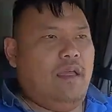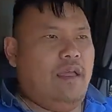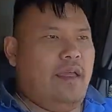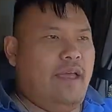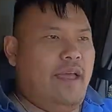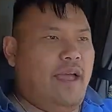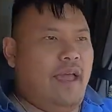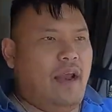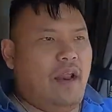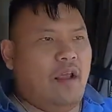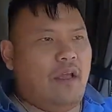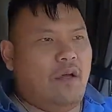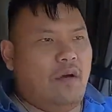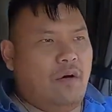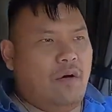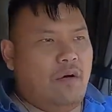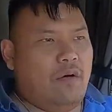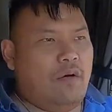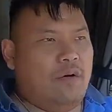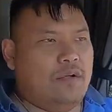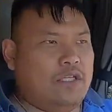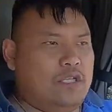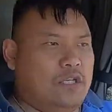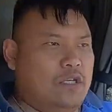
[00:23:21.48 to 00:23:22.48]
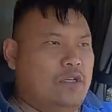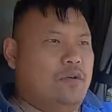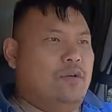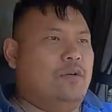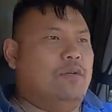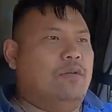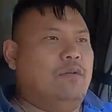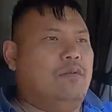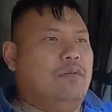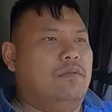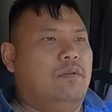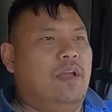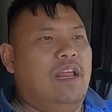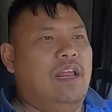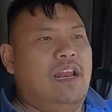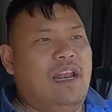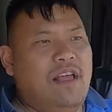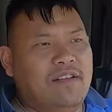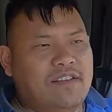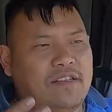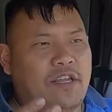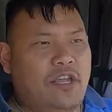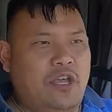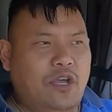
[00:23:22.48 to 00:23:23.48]
he
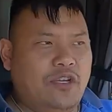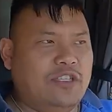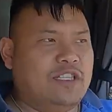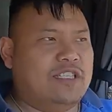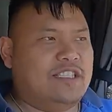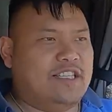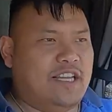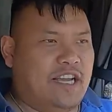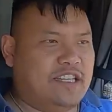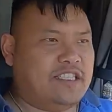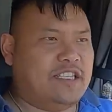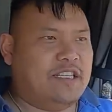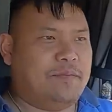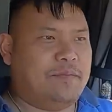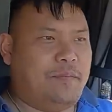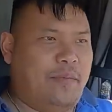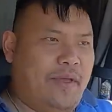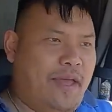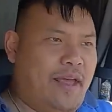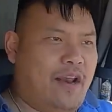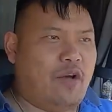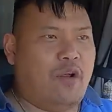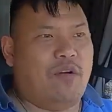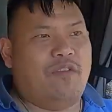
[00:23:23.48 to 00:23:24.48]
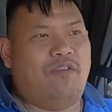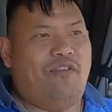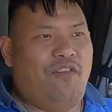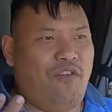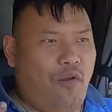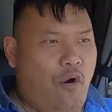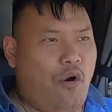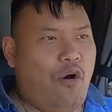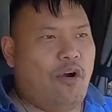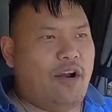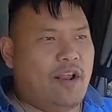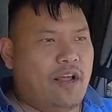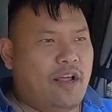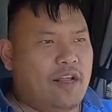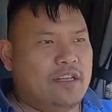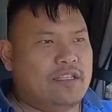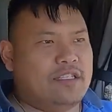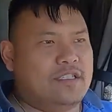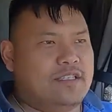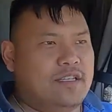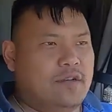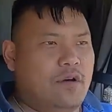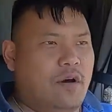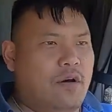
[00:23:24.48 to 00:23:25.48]
lives in Houston, Texas, but he had to go to Florida
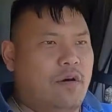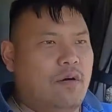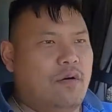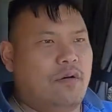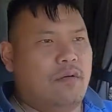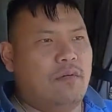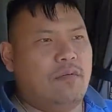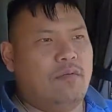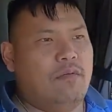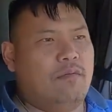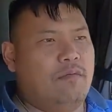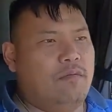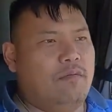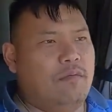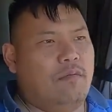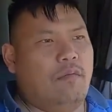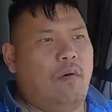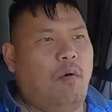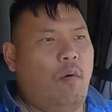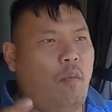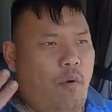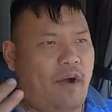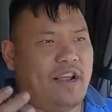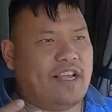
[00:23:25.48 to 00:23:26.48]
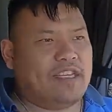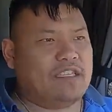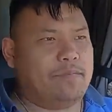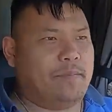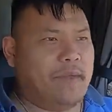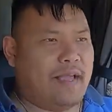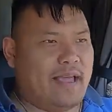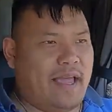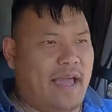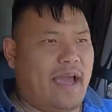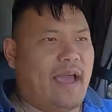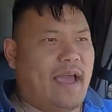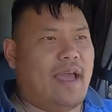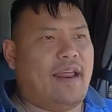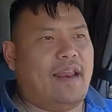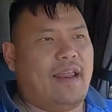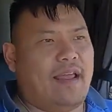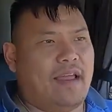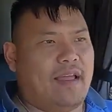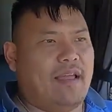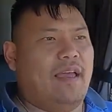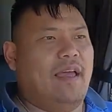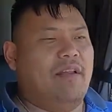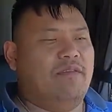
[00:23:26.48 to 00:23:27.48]
to go work as a
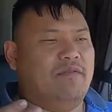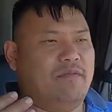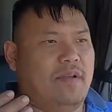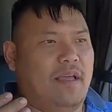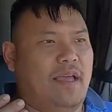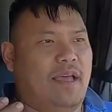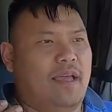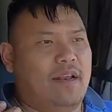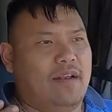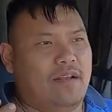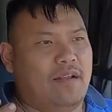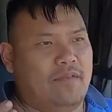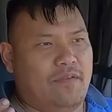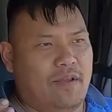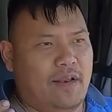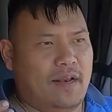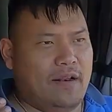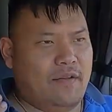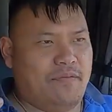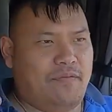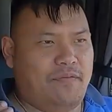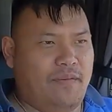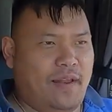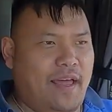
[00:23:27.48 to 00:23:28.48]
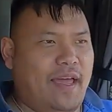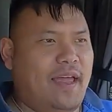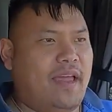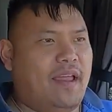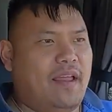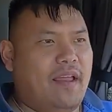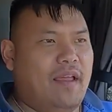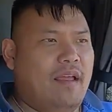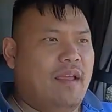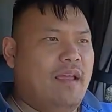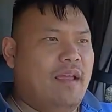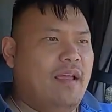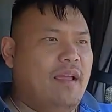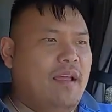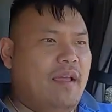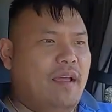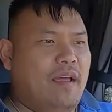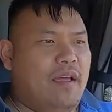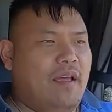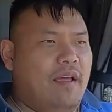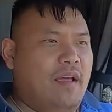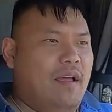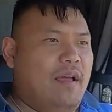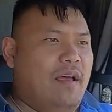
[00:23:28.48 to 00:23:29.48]
mechanic in a flight
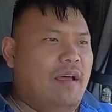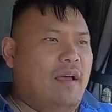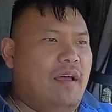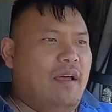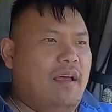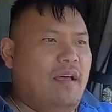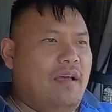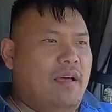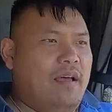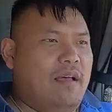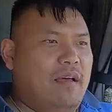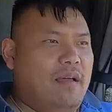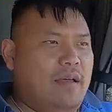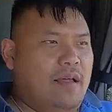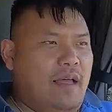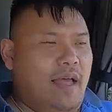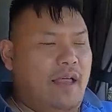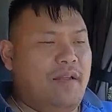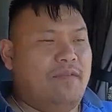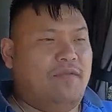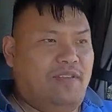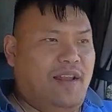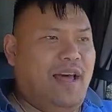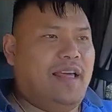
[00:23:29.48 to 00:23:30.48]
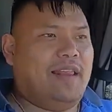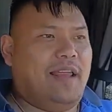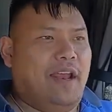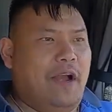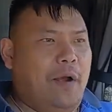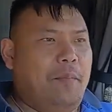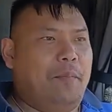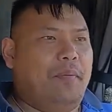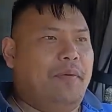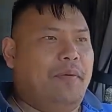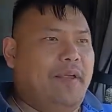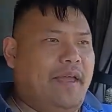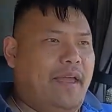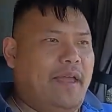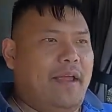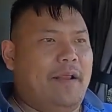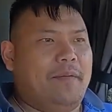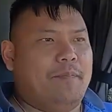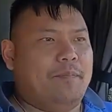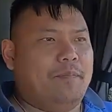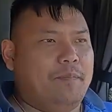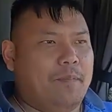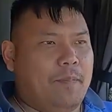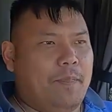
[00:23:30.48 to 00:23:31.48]
and fly the
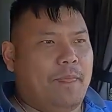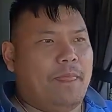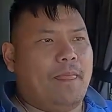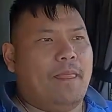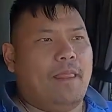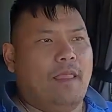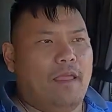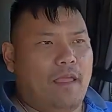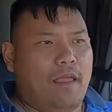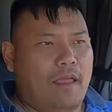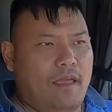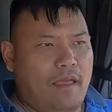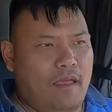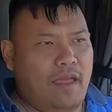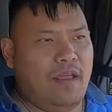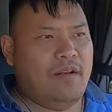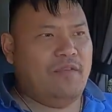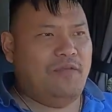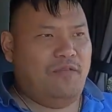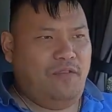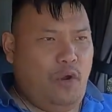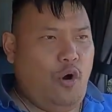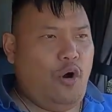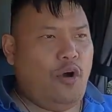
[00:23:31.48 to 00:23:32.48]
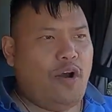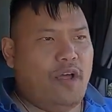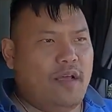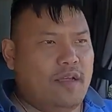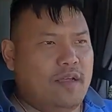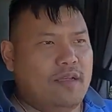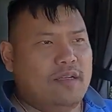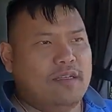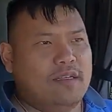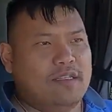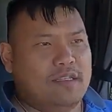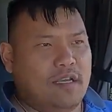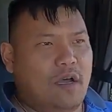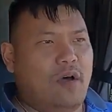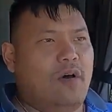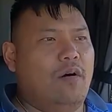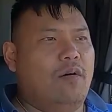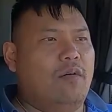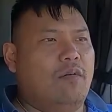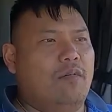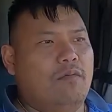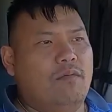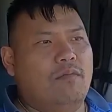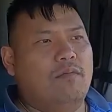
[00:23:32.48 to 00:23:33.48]
airplane in Florida.
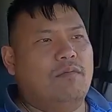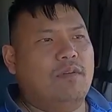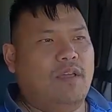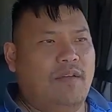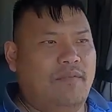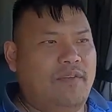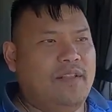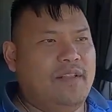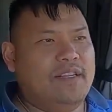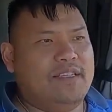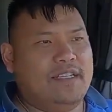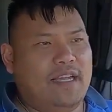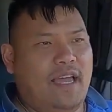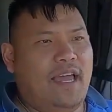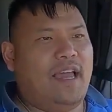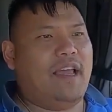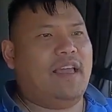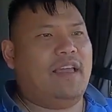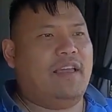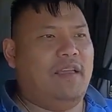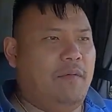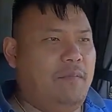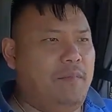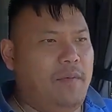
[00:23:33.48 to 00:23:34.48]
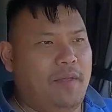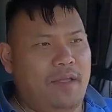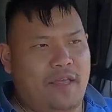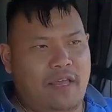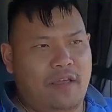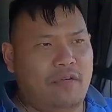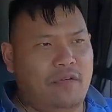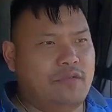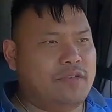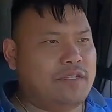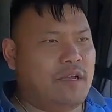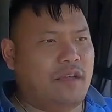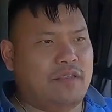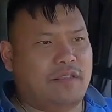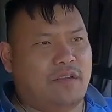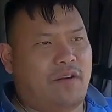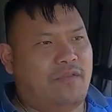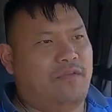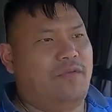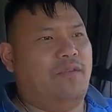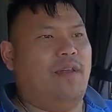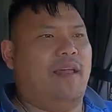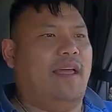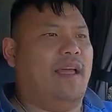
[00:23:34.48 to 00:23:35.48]
So give and take, he was out
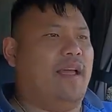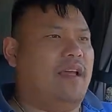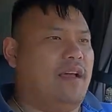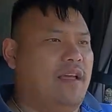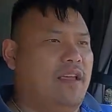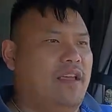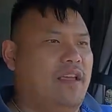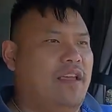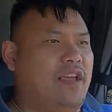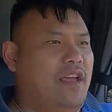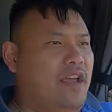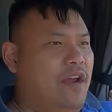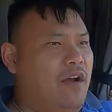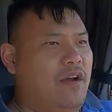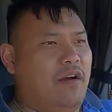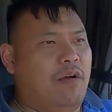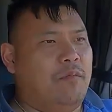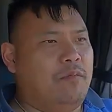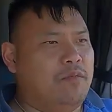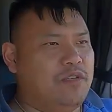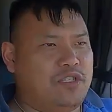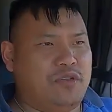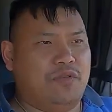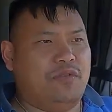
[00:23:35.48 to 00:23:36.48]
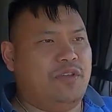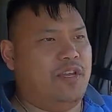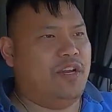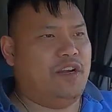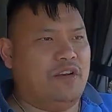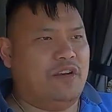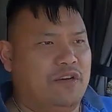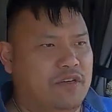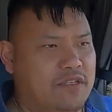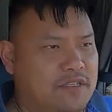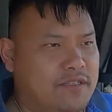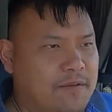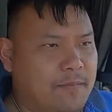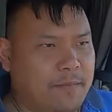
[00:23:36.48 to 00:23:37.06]
there for like a year, almost 2 years.